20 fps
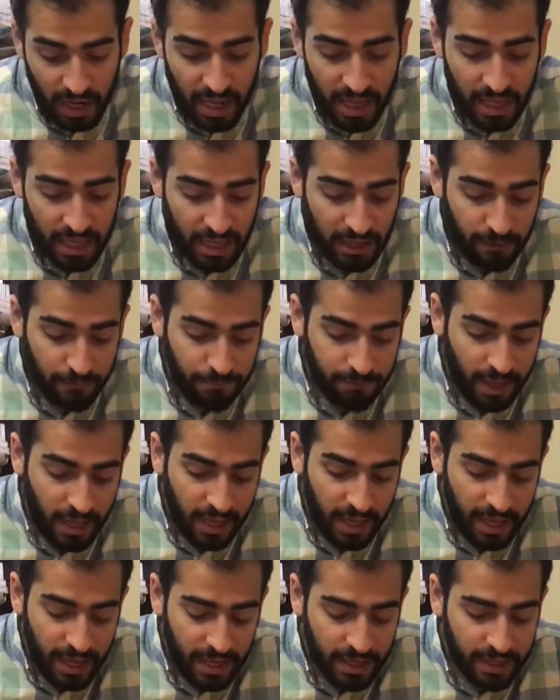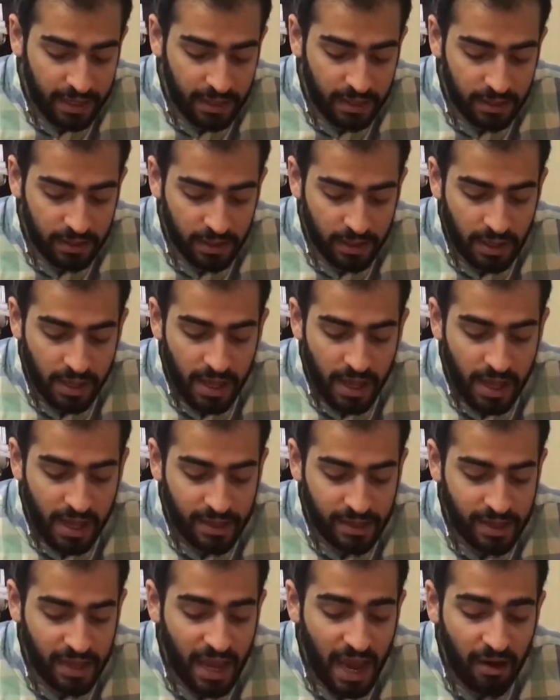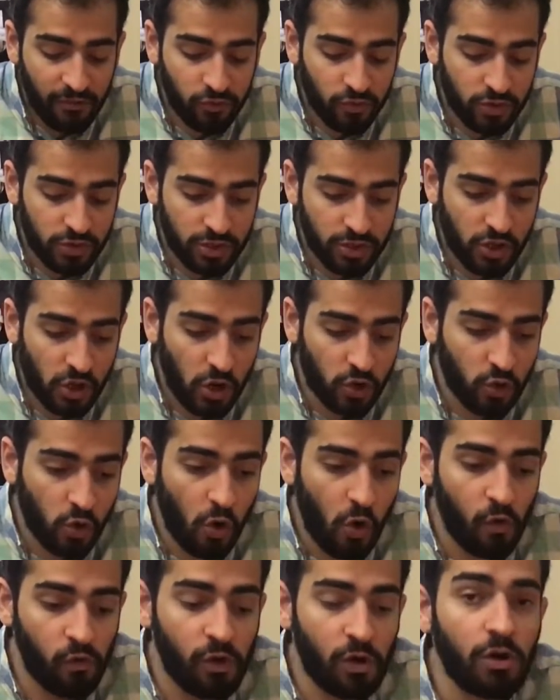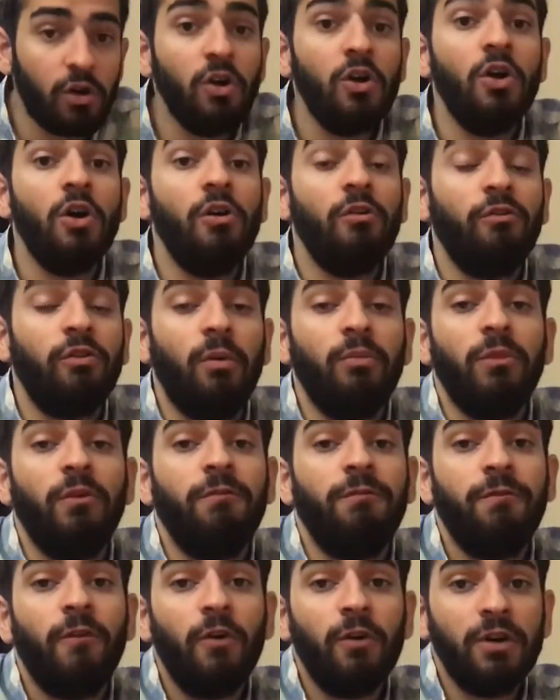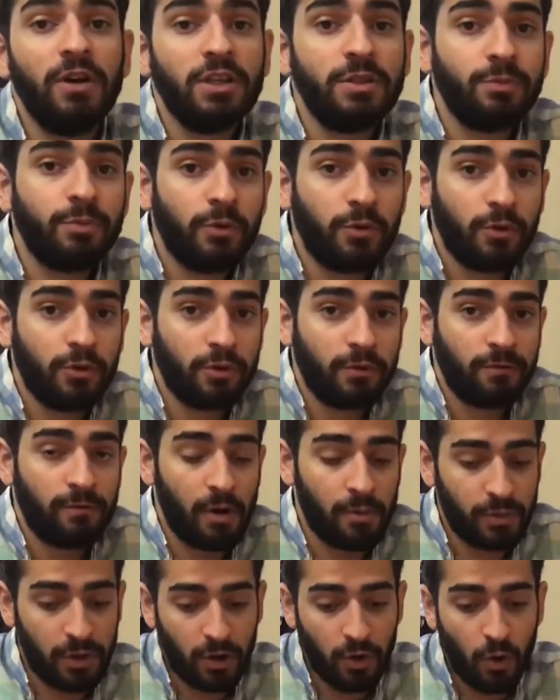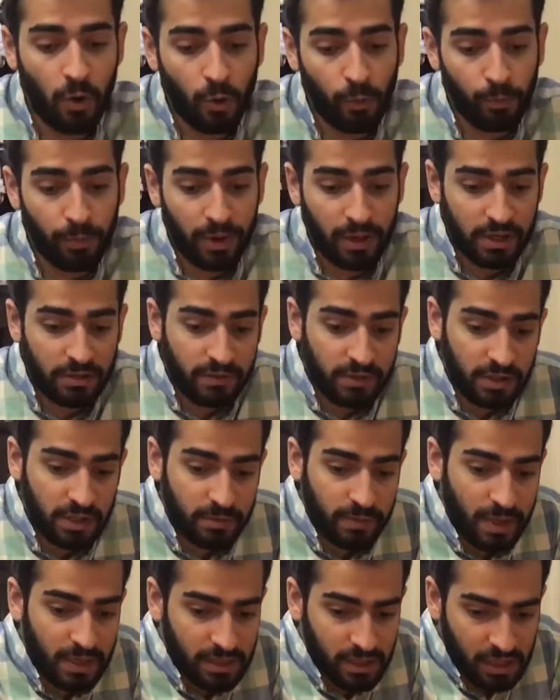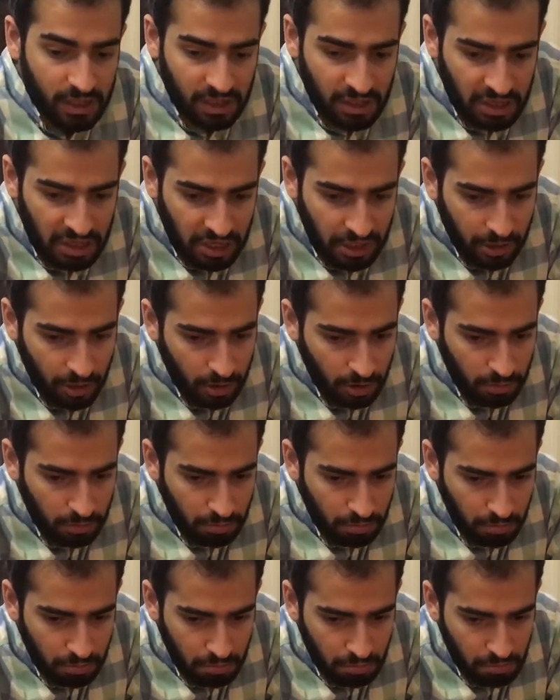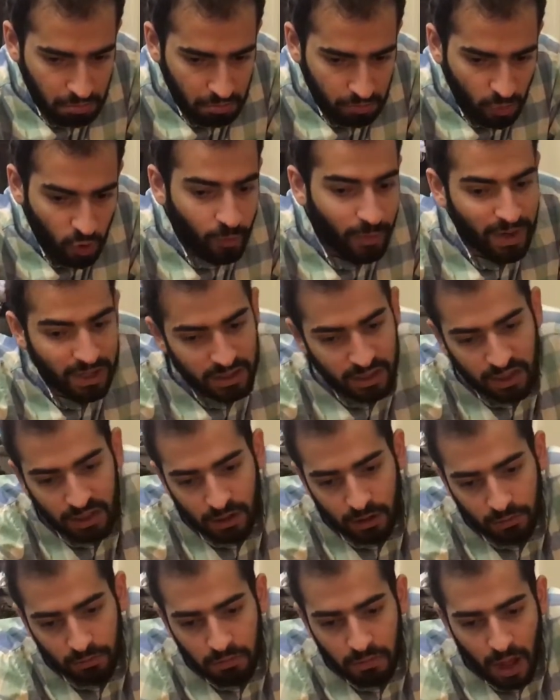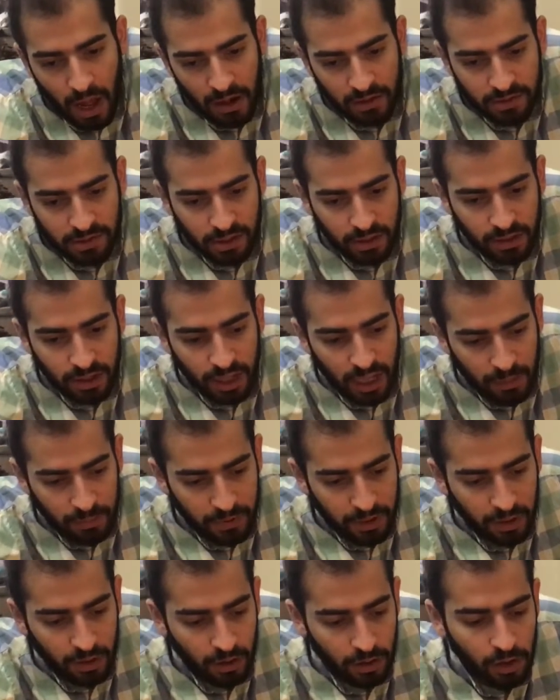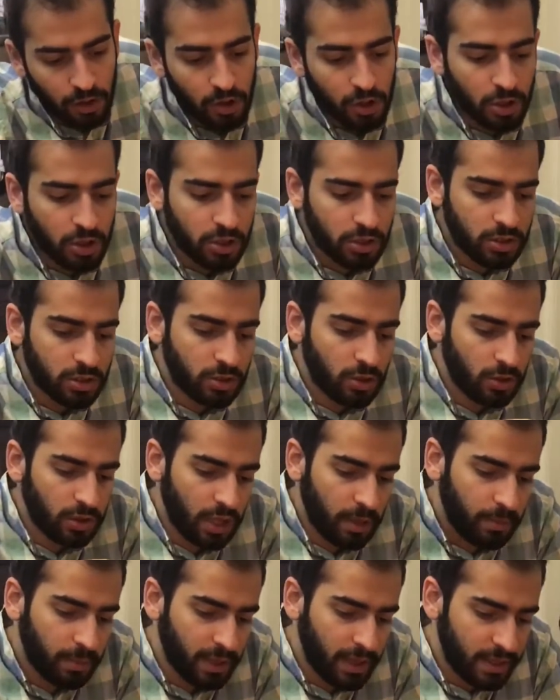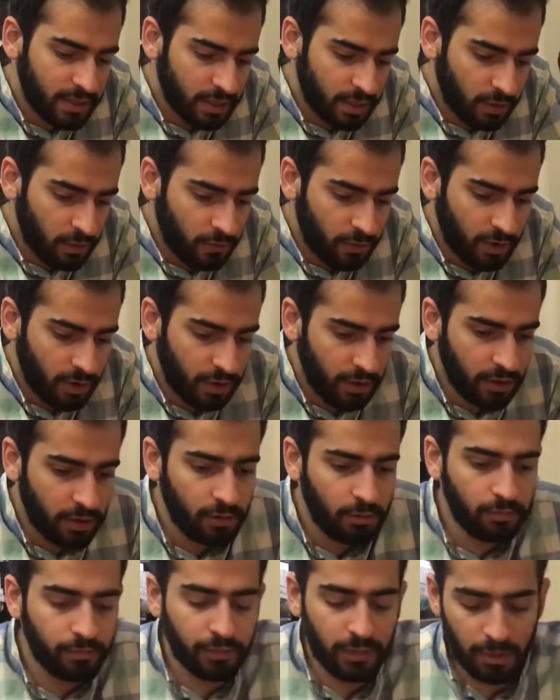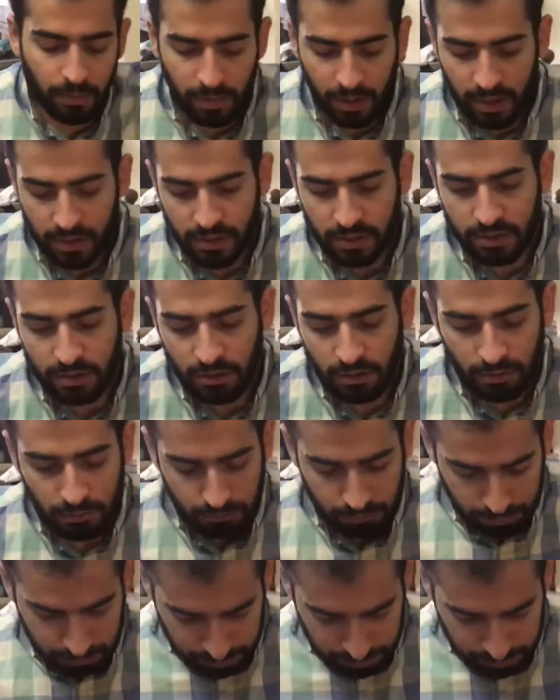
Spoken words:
mean? If they hit it, they have to start over from the furthest port from their home base, which is basically here, or basically outside the game here. So they place it over here, they place their